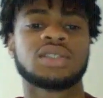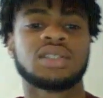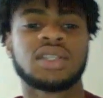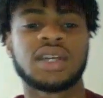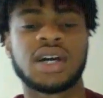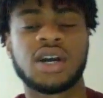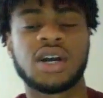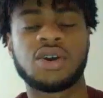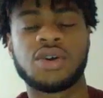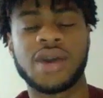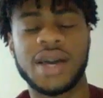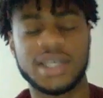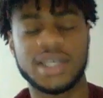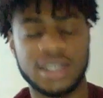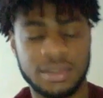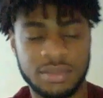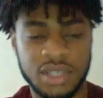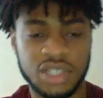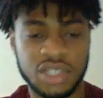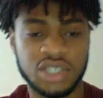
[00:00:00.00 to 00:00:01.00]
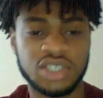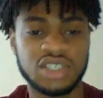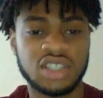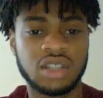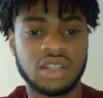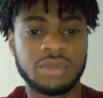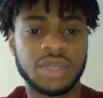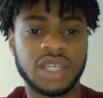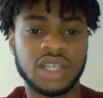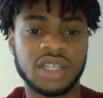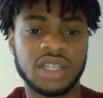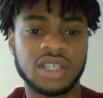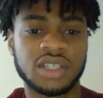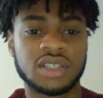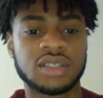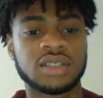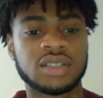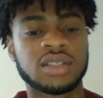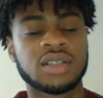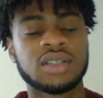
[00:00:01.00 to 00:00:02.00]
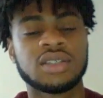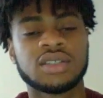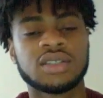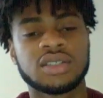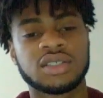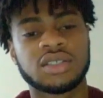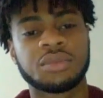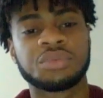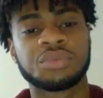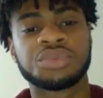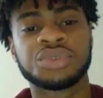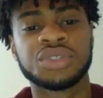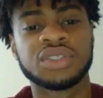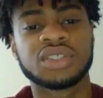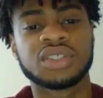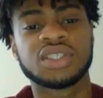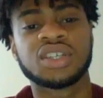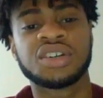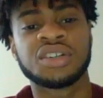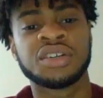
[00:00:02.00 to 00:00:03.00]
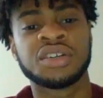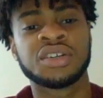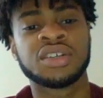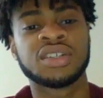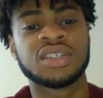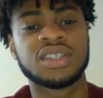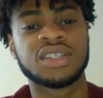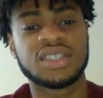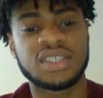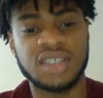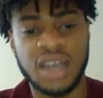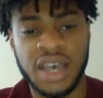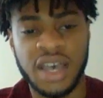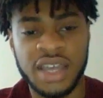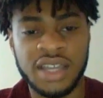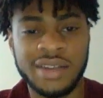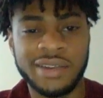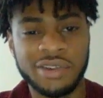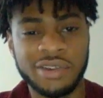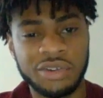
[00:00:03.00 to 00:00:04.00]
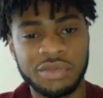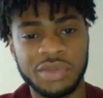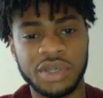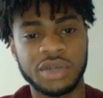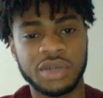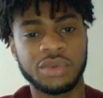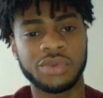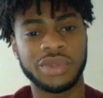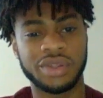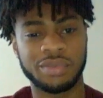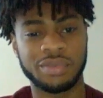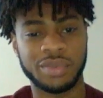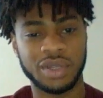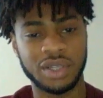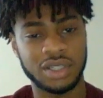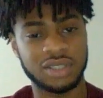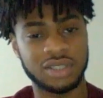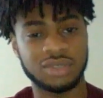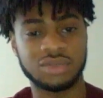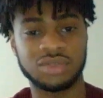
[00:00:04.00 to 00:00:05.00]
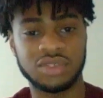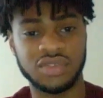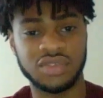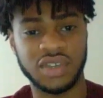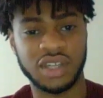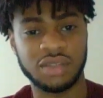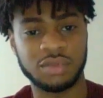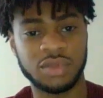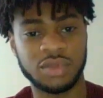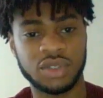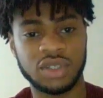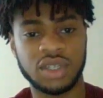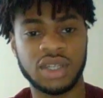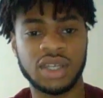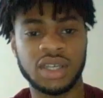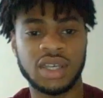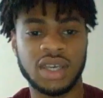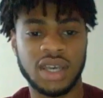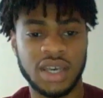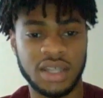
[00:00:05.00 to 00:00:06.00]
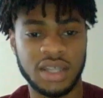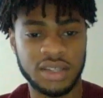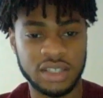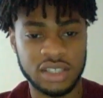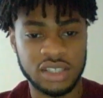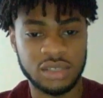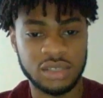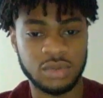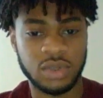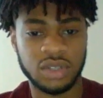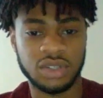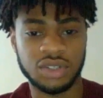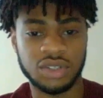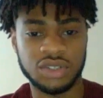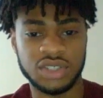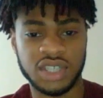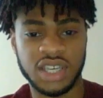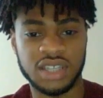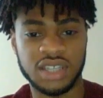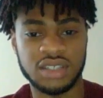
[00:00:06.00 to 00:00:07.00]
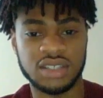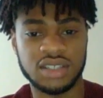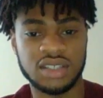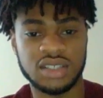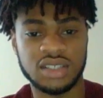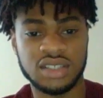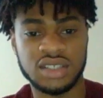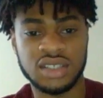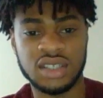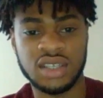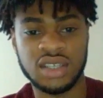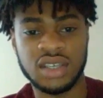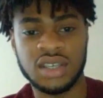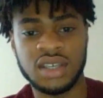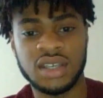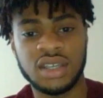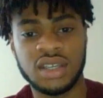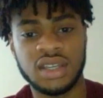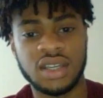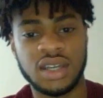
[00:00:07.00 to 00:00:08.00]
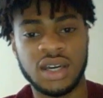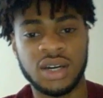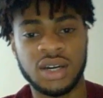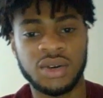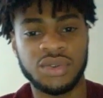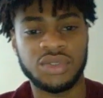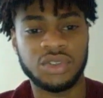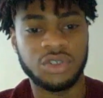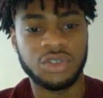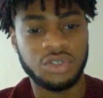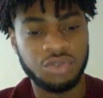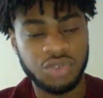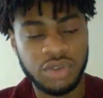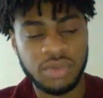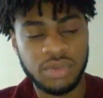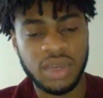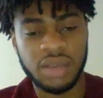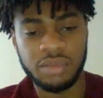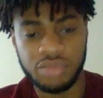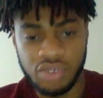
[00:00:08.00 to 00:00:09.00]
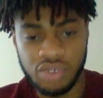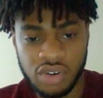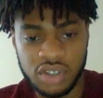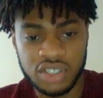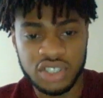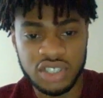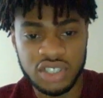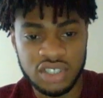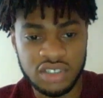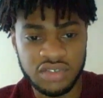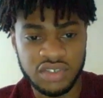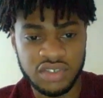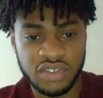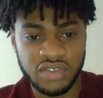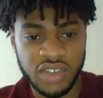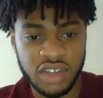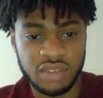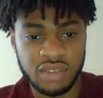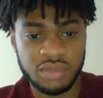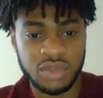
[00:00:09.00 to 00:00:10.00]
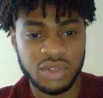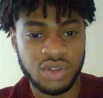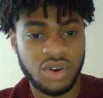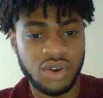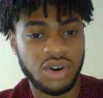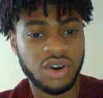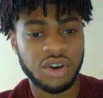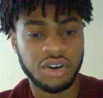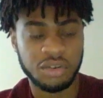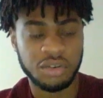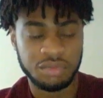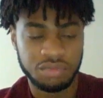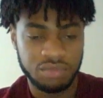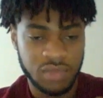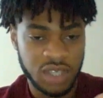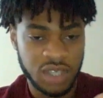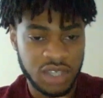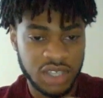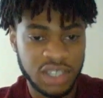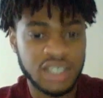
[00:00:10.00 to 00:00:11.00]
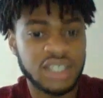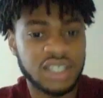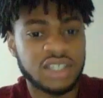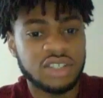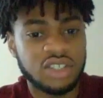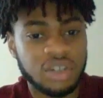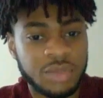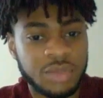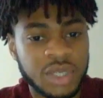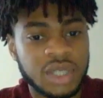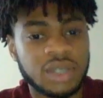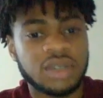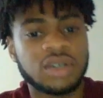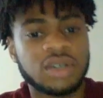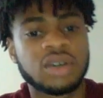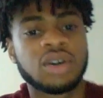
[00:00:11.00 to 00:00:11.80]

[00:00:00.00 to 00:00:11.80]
Now, as I mentioned in the beginning, some points are going to align a little bit with political development, and this is one of those cases. Now, the three main branches of development are either economic,